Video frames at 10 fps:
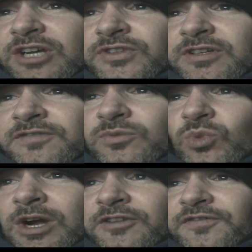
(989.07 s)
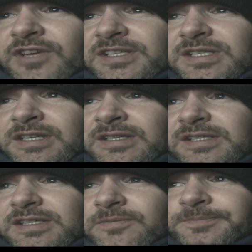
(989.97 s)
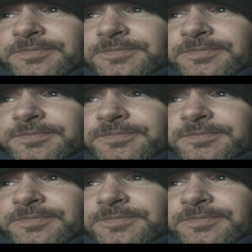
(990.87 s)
shelter from wild fixings.